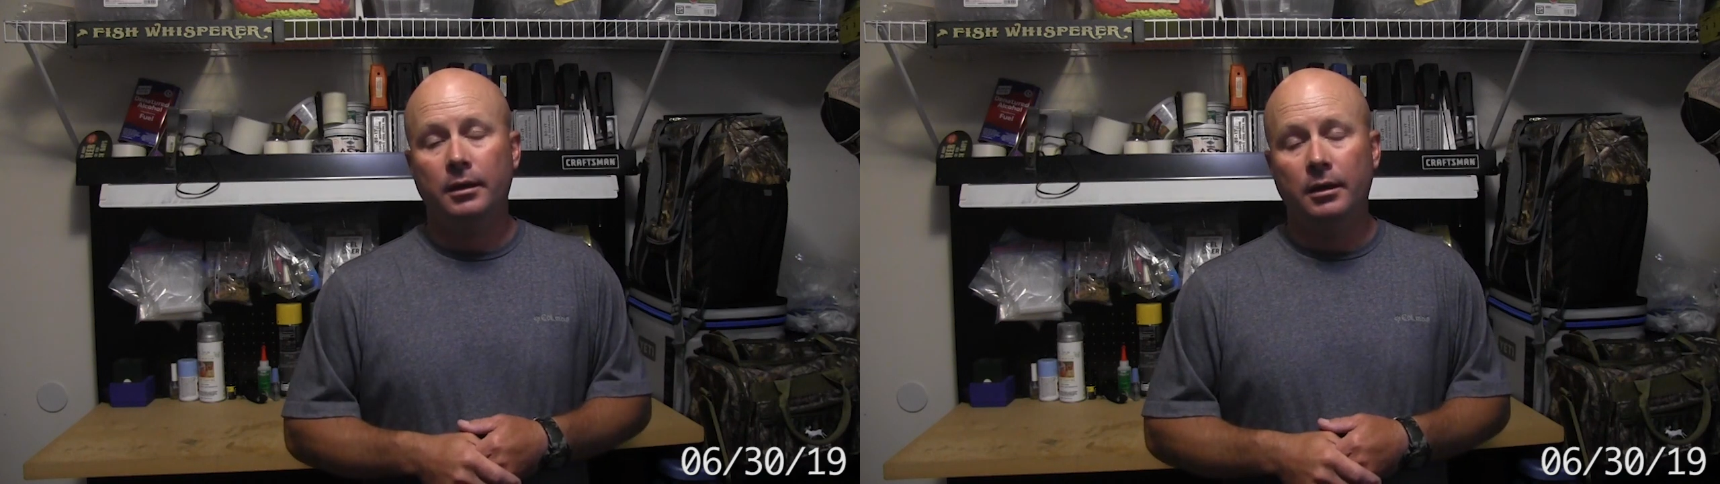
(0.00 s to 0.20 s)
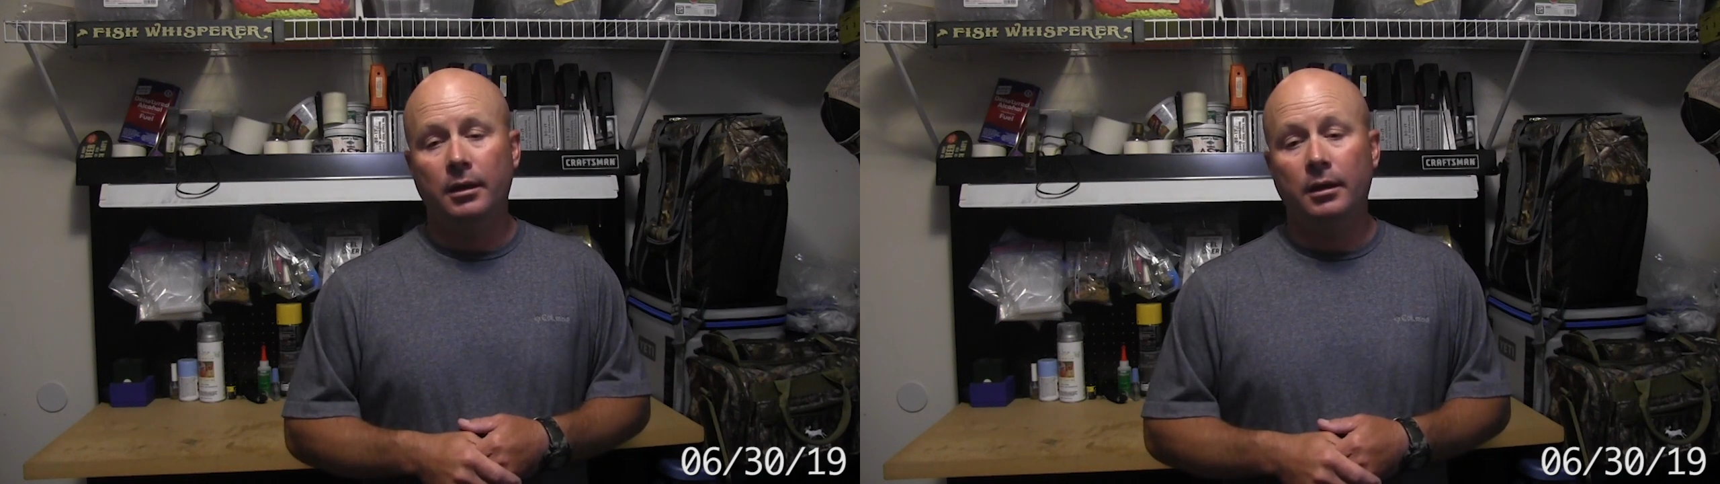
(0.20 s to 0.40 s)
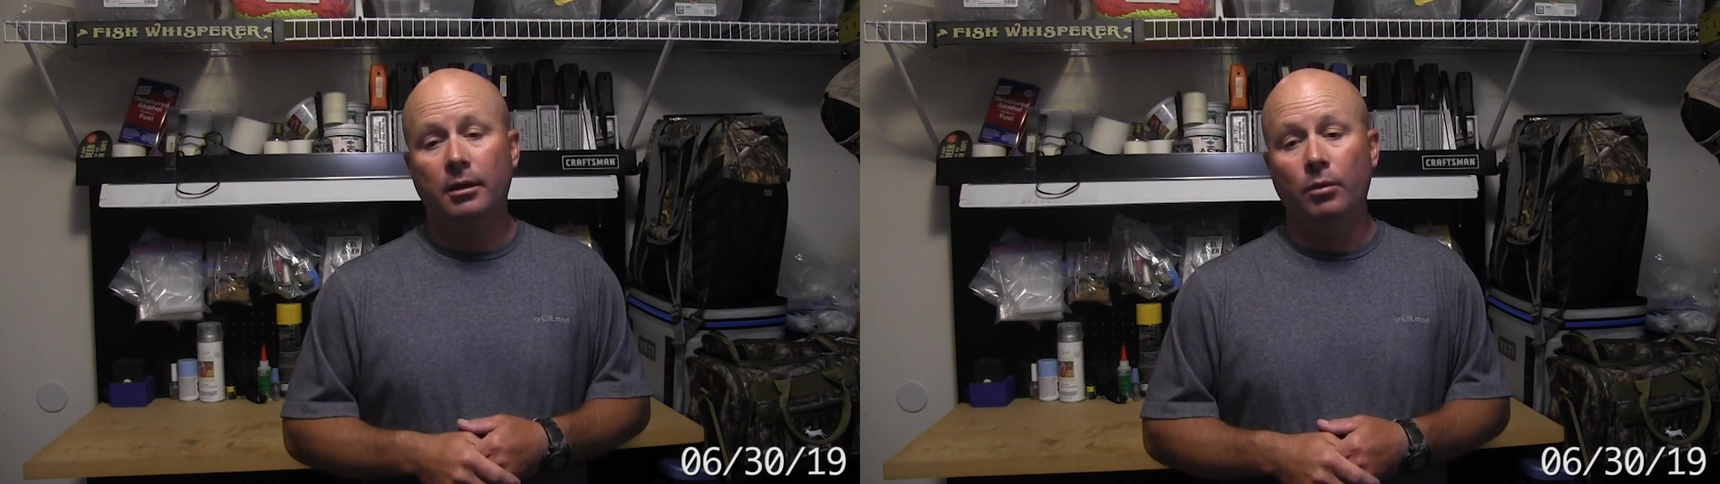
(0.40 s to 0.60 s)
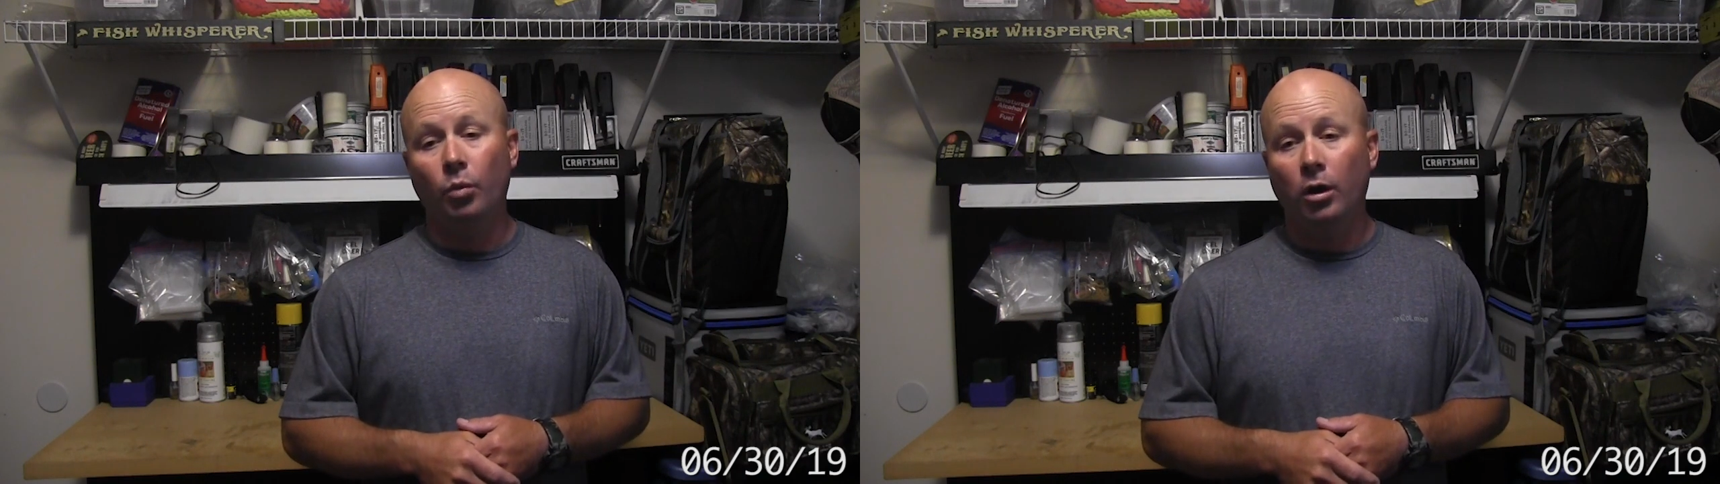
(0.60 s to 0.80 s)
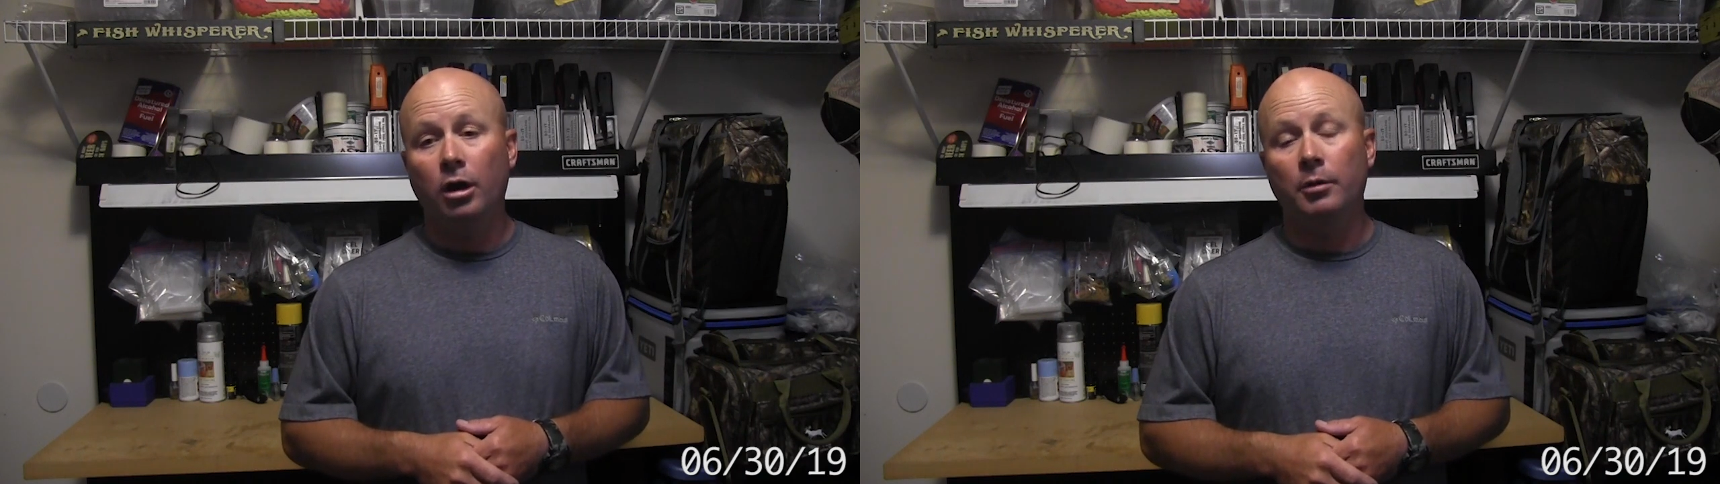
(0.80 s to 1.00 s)

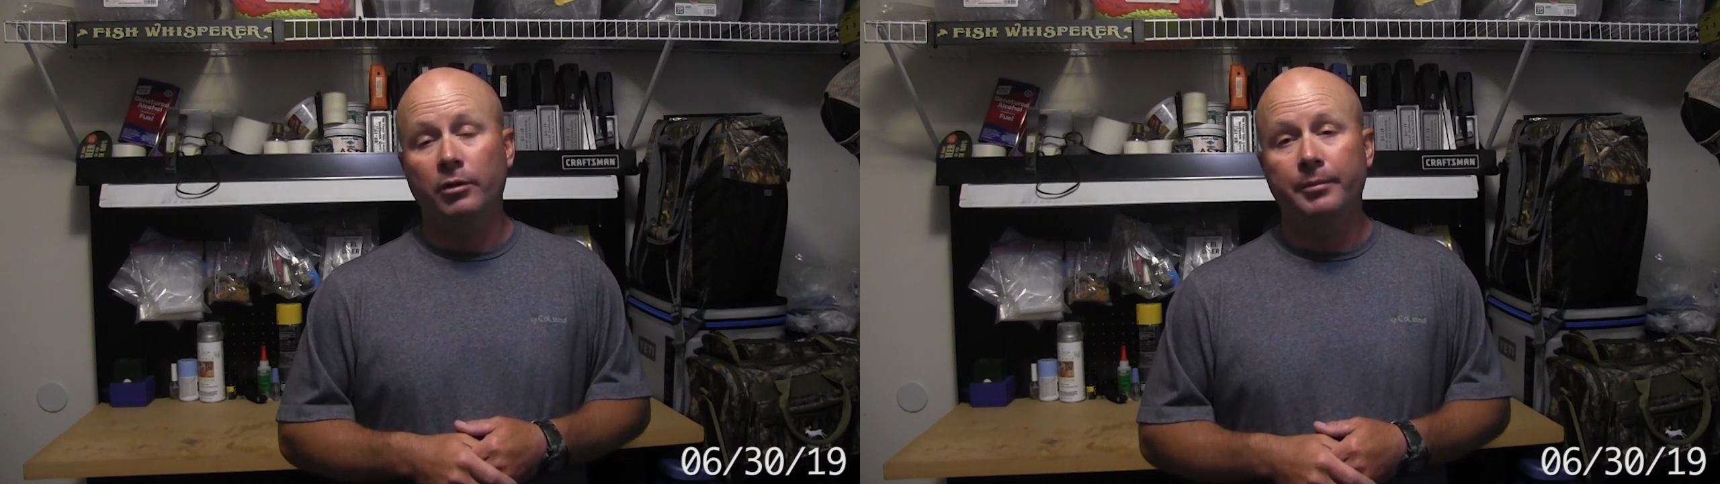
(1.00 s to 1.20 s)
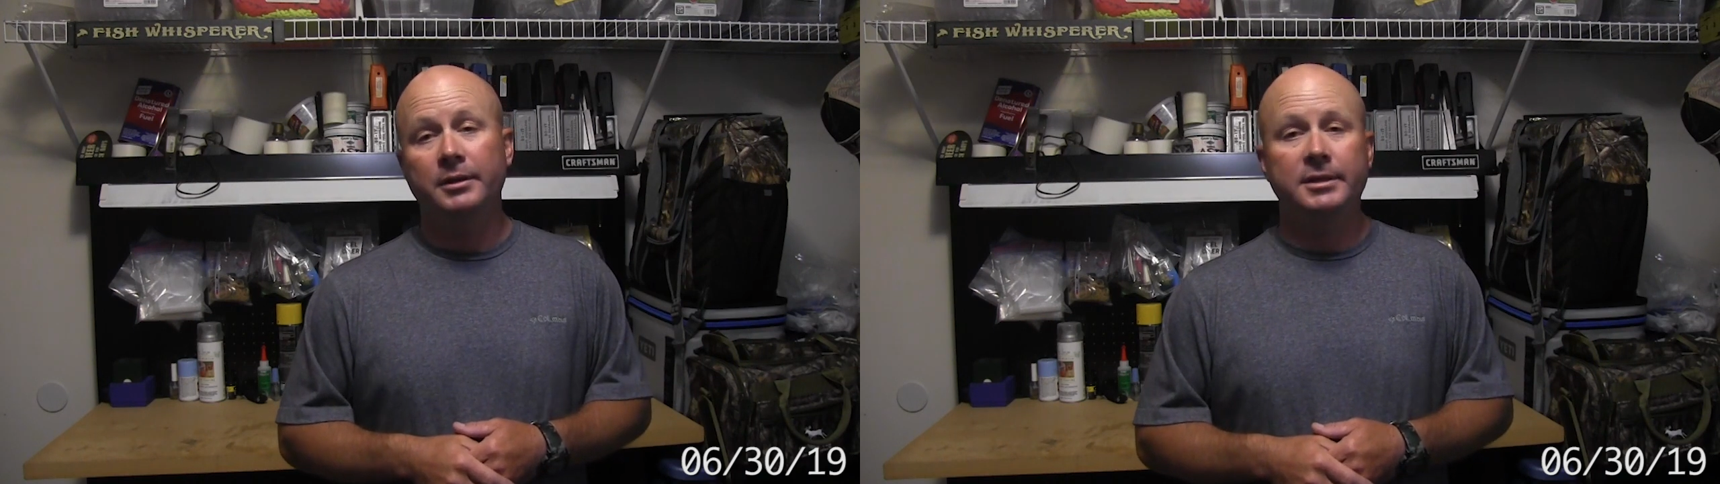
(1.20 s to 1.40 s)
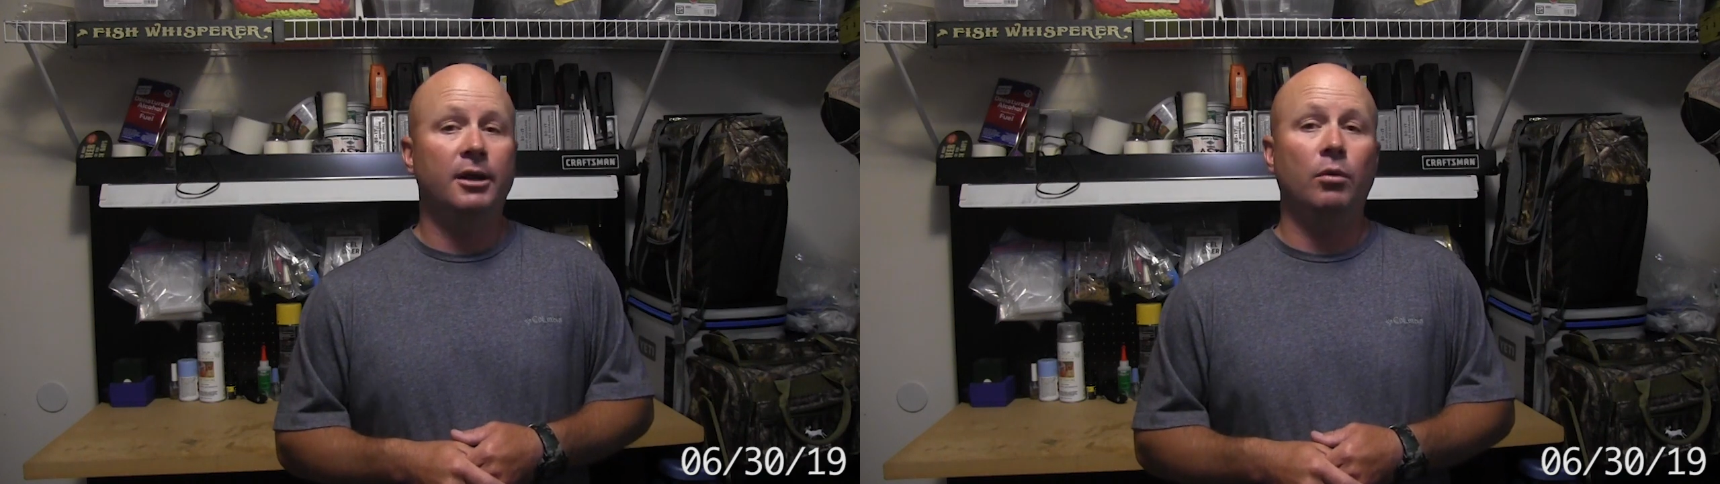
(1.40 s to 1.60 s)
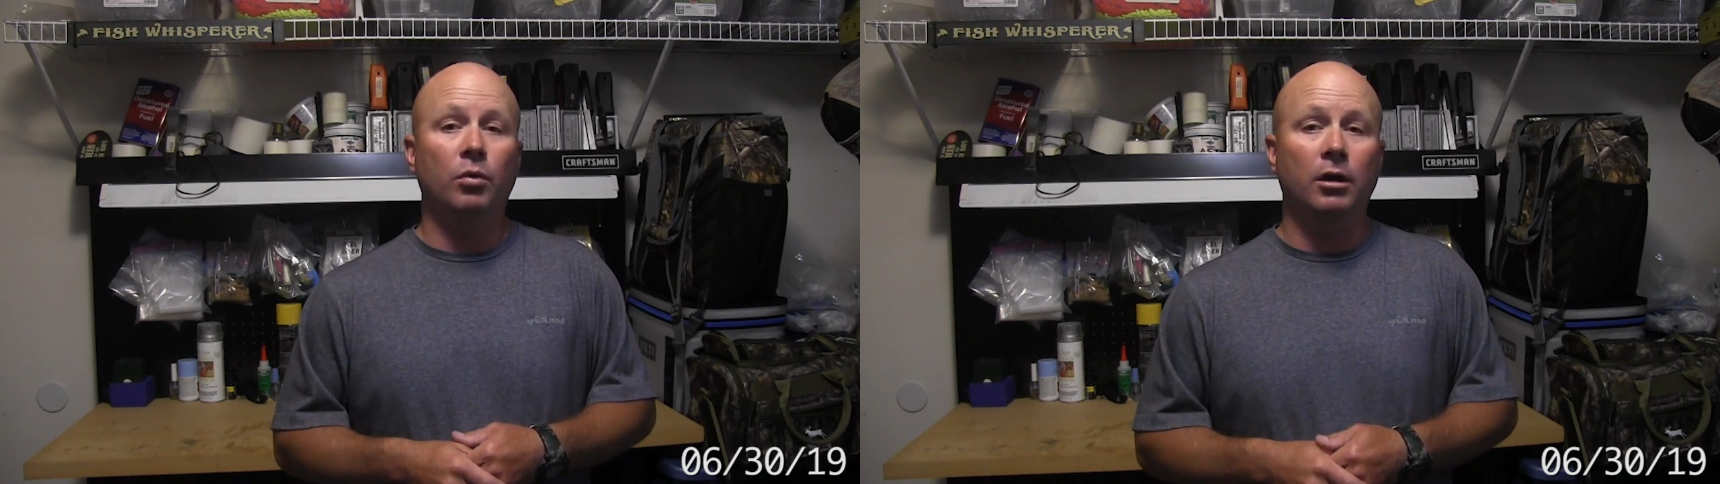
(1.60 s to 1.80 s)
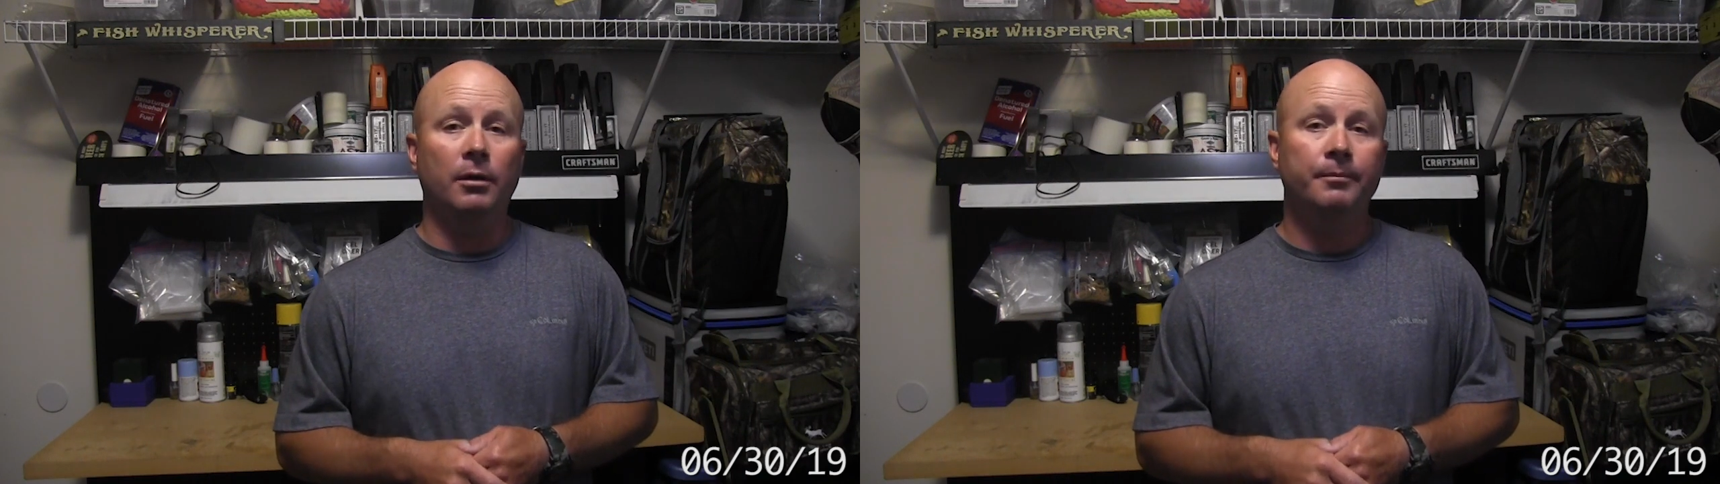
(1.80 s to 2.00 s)
worm, ribbon tail
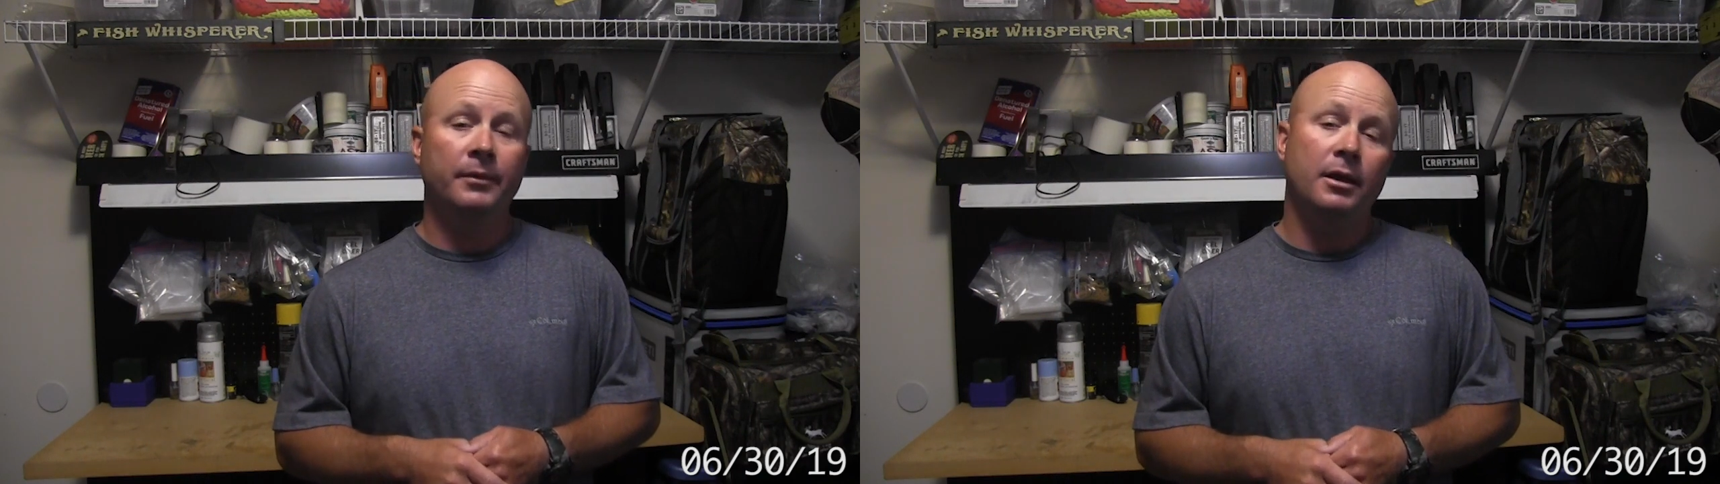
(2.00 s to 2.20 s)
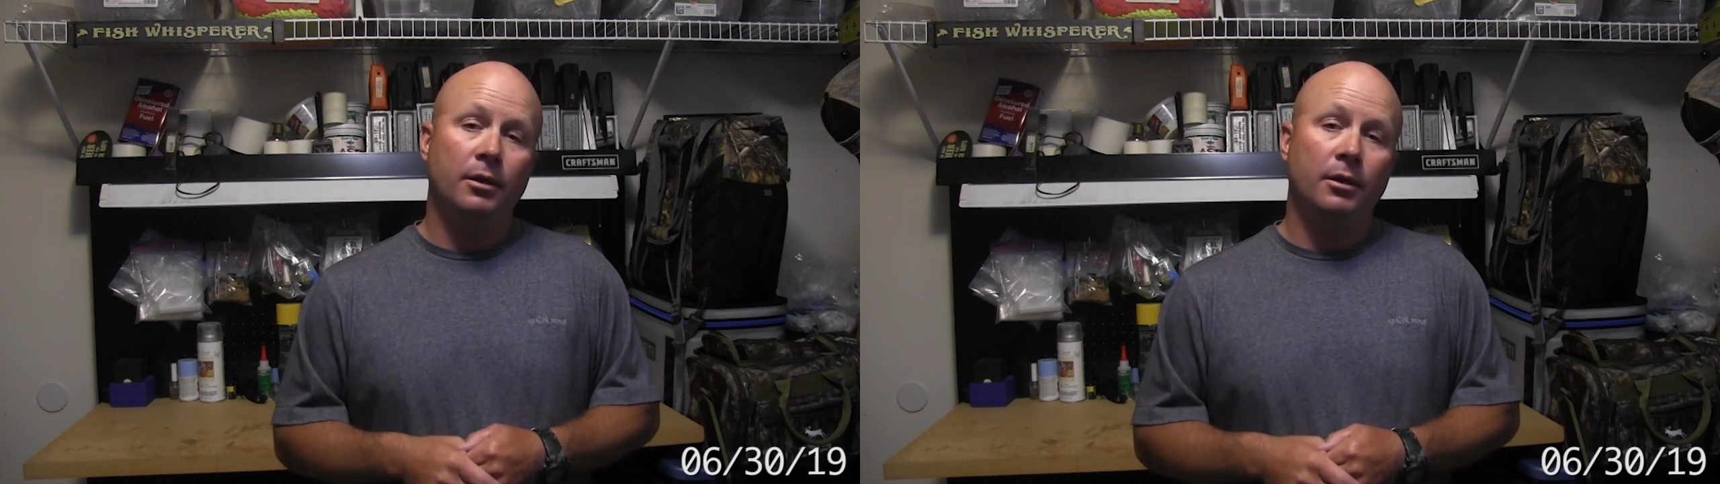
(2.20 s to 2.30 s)
worm,